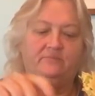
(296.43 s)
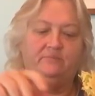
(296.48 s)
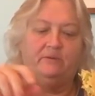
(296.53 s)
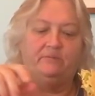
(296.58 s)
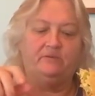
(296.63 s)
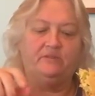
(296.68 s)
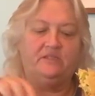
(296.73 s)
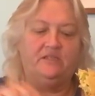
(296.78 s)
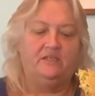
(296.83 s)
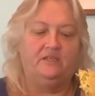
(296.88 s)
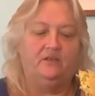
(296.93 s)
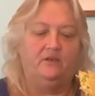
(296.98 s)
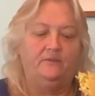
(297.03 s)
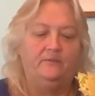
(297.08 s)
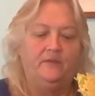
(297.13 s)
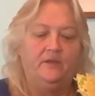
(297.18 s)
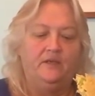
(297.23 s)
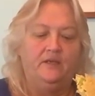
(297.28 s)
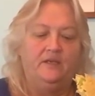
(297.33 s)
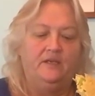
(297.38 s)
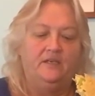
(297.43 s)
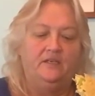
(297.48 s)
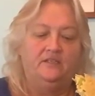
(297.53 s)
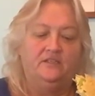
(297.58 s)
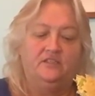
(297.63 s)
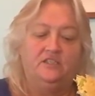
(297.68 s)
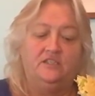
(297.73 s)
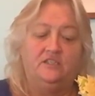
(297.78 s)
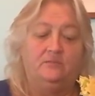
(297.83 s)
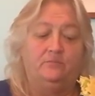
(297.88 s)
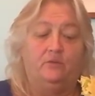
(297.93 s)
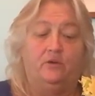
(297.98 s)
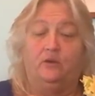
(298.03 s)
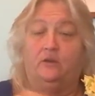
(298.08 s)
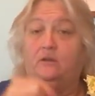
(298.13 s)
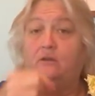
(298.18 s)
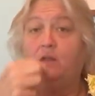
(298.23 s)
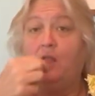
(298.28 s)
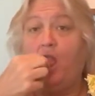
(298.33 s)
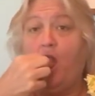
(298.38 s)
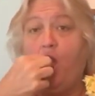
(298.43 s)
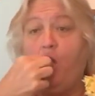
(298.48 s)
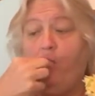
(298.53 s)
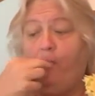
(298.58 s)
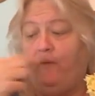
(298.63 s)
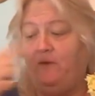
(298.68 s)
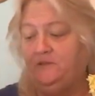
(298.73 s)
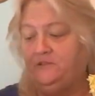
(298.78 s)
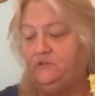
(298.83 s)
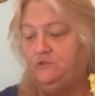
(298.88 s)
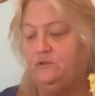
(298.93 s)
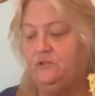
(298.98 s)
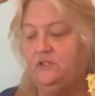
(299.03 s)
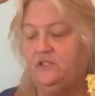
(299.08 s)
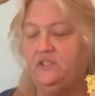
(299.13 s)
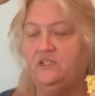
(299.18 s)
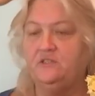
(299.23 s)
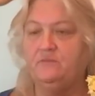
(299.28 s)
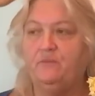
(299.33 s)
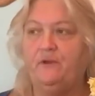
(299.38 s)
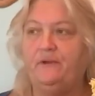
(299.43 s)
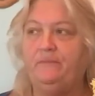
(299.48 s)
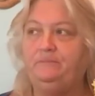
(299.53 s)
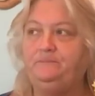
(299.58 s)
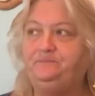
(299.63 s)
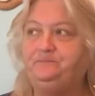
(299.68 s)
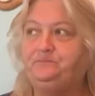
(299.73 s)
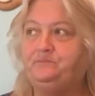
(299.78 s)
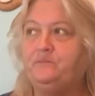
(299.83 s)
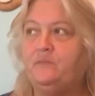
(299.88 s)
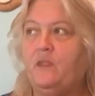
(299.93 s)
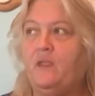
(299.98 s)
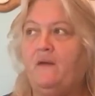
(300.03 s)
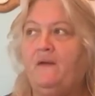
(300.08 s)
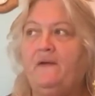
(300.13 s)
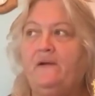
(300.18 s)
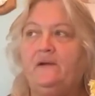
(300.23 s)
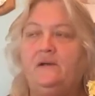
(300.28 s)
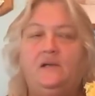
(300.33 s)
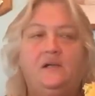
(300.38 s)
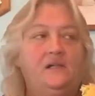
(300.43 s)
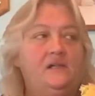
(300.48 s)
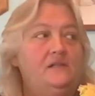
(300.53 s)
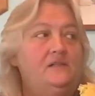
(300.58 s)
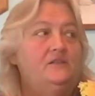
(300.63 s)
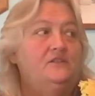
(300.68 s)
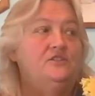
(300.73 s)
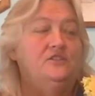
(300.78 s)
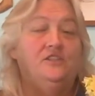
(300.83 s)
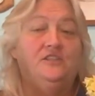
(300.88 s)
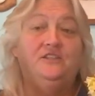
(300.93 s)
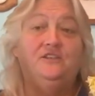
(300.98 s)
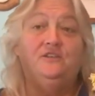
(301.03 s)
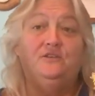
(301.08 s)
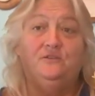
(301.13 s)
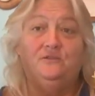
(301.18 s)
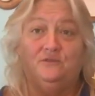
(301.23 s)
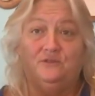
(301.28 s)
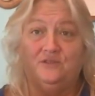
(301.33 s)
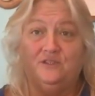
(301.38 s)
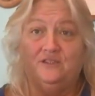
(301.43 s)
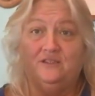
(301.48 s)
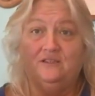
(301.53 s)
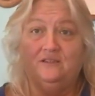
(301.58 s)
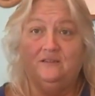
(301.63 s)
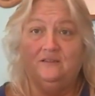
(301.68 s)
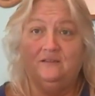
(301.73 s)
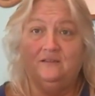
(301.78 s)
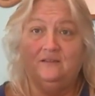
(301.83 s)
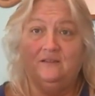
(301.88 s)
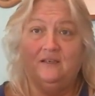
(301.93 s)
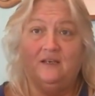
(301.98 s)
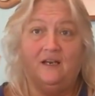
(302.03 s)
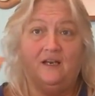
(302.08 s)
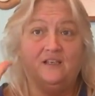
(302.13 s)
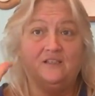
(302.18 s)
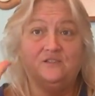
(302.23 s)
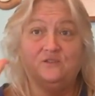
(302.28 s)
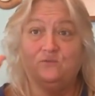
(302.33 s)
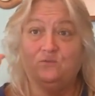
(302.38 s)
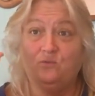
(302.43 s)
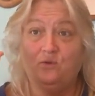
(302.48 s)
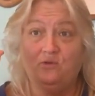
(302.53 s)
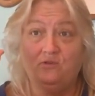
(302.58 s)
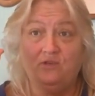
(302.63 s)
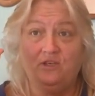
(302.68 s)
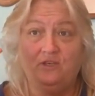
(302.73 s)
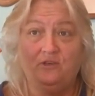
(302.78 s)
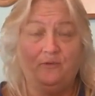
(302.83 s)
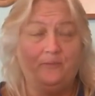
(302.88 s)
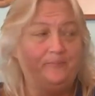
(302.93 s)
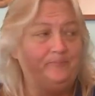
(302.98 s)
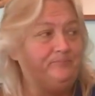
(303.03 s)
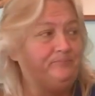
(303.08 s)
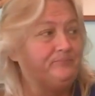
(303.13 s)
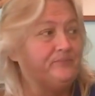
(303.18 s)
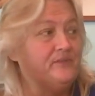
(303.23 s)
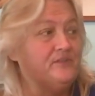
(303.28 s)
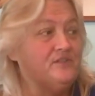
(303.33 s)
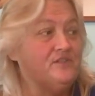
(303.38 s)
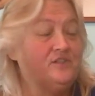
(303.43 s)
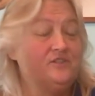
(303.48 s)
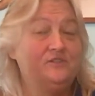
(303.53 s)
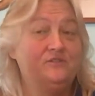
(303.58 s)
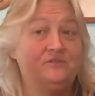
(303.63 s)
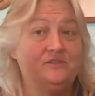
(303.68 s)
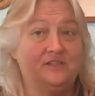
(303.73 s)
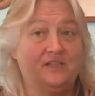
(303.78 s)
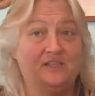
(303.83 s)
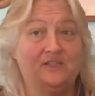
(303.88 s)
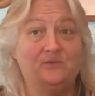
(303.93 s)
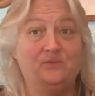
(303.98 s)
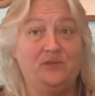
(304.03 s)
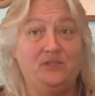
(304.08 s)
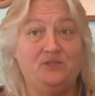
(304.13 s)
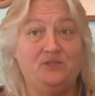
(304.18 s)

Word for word: to be able to see it all. She's smart, she really is, but she knows. I swear to you, she knows next